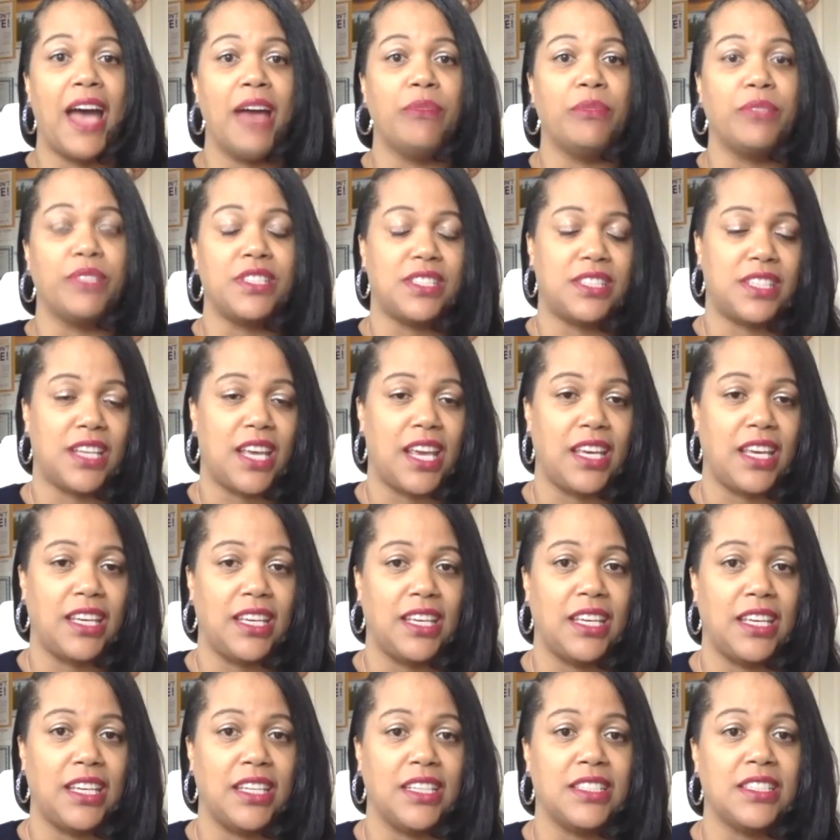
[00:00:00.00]
would say
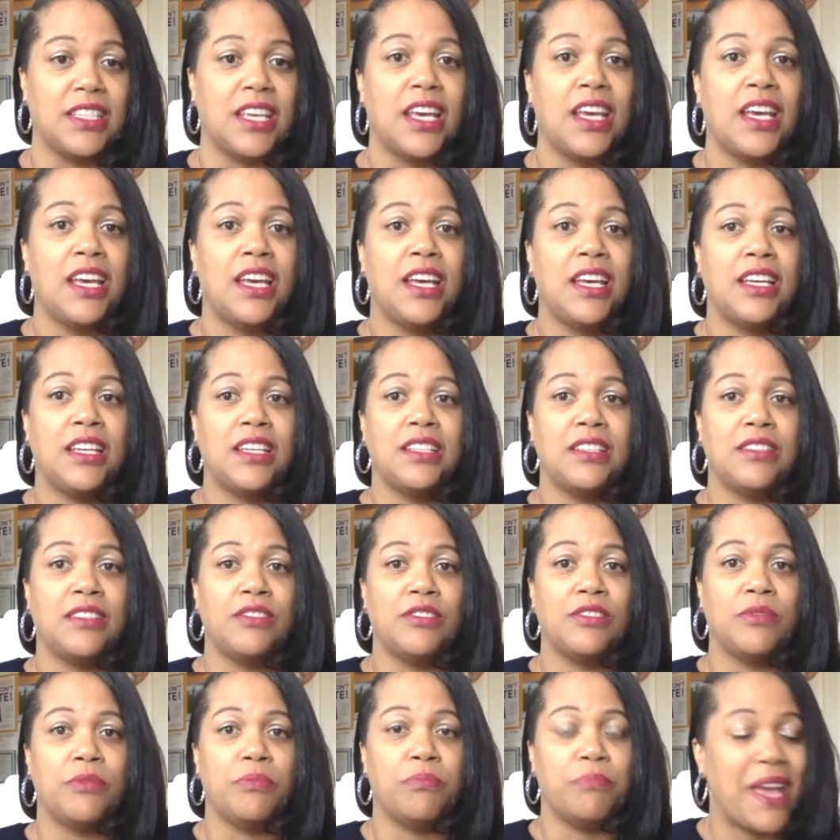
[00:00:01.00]
is
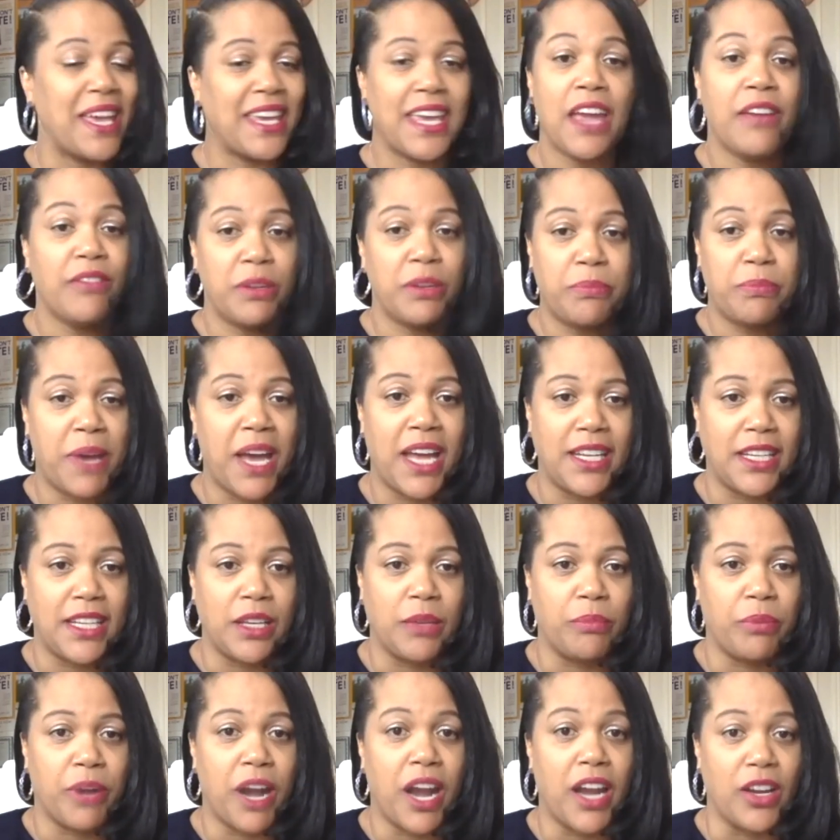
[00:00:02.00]
make everybody a
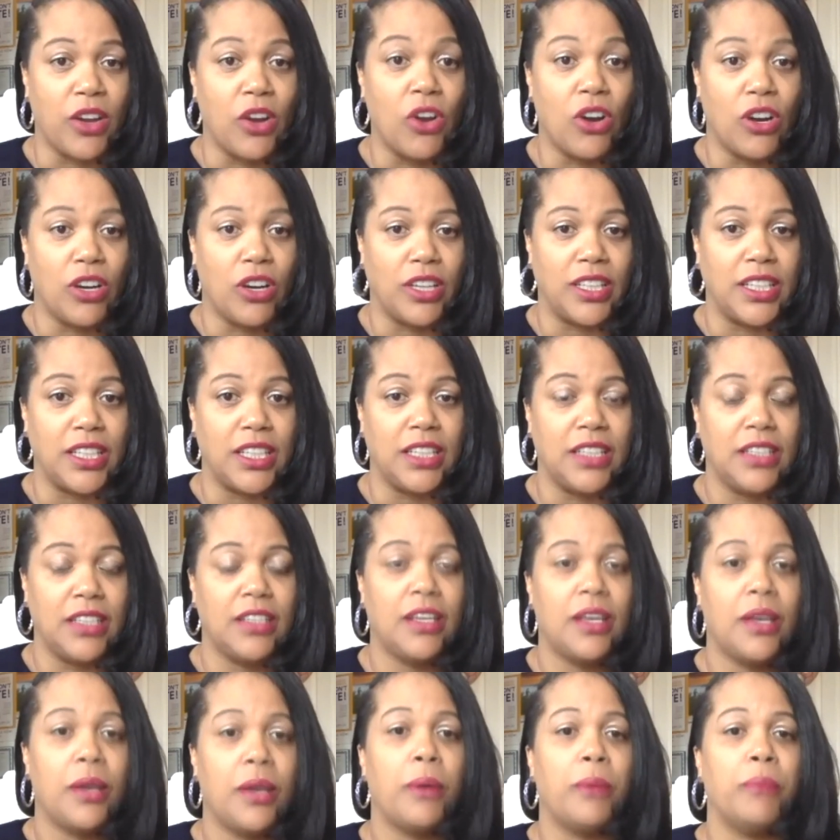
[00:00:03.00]
priority
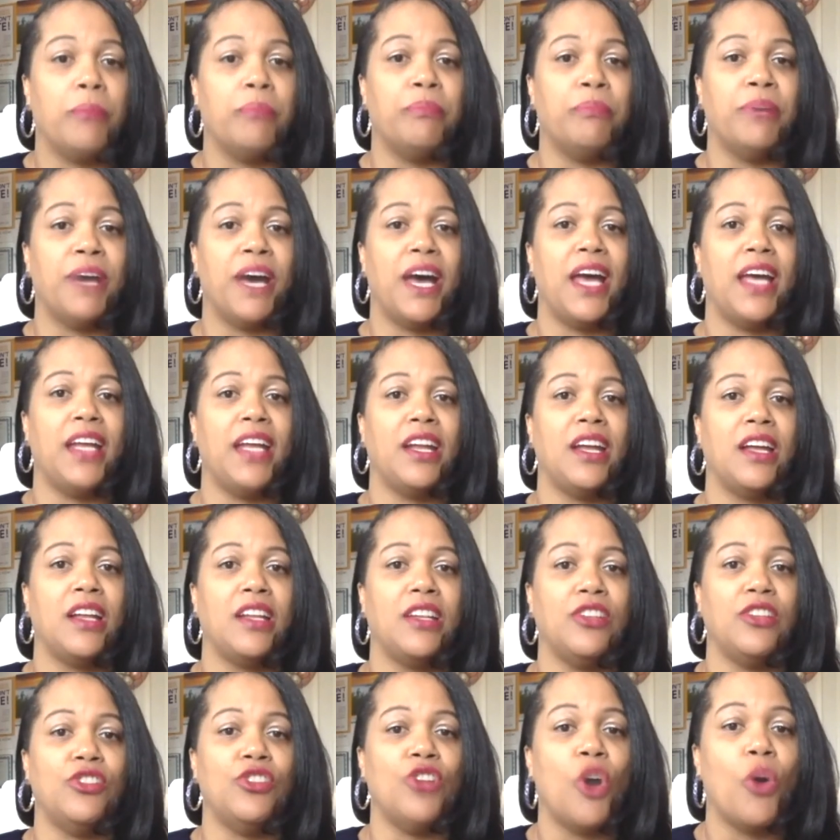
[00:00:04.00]
but
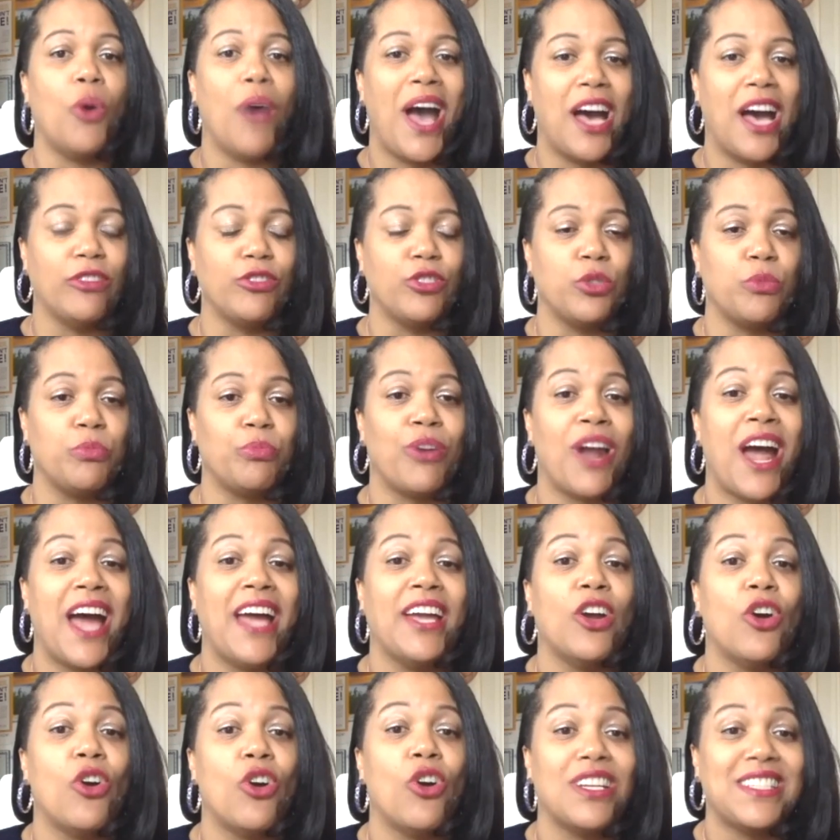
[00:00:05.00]
know how to
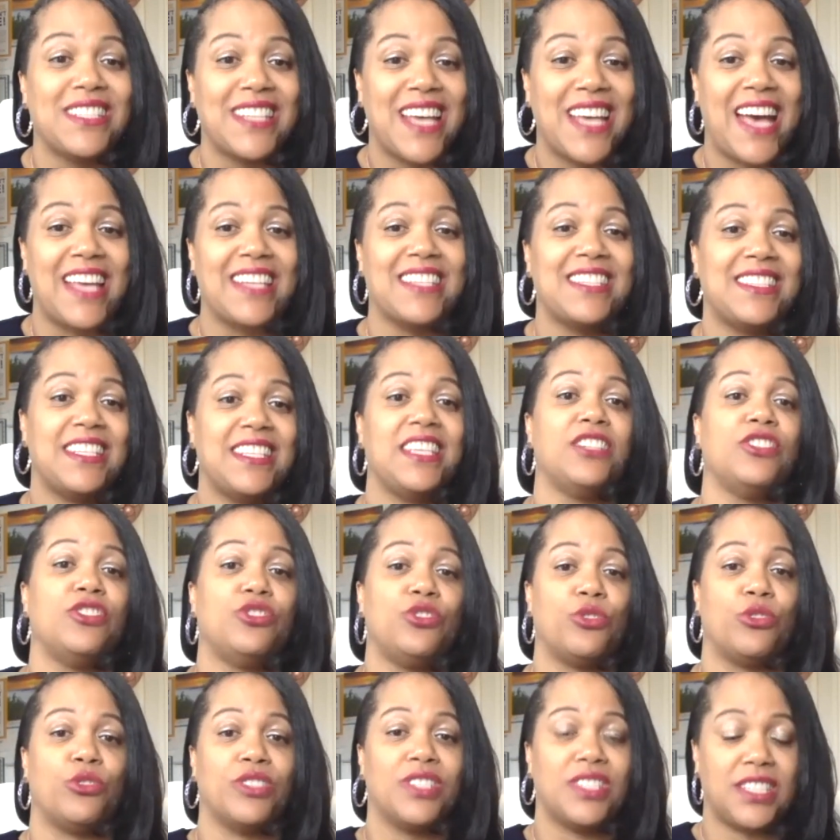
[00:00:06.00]
prioritize things
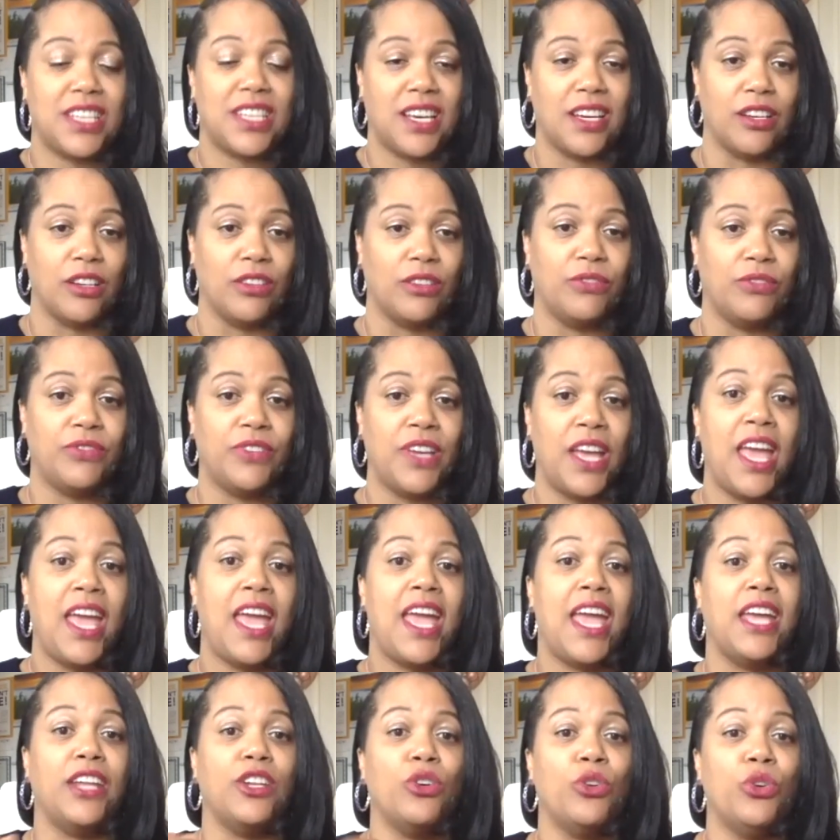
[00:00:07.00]
yourself
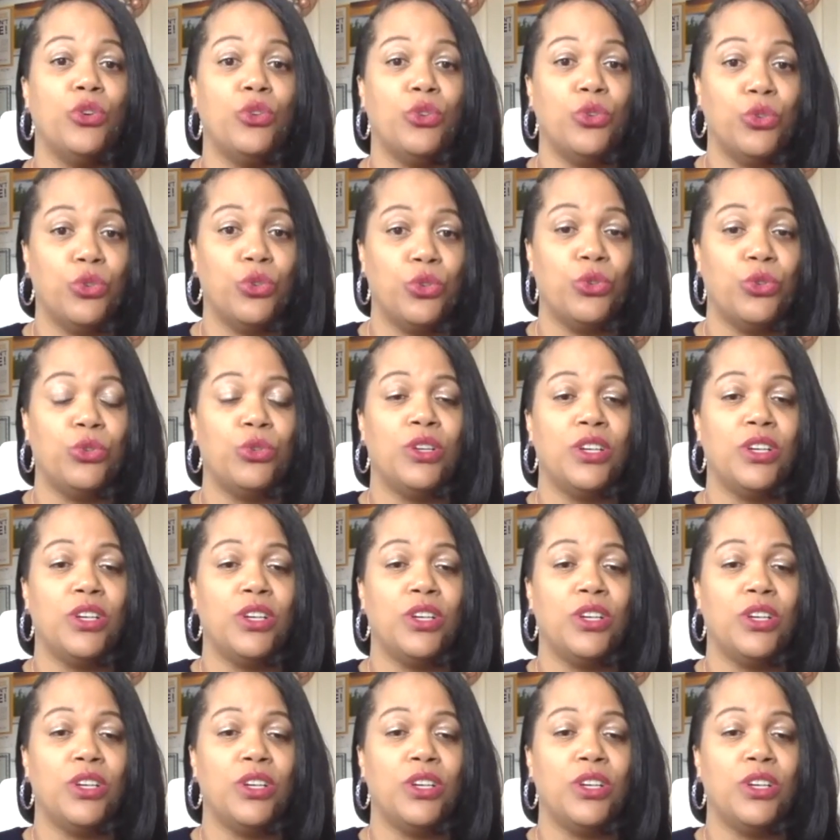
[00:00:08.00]
and who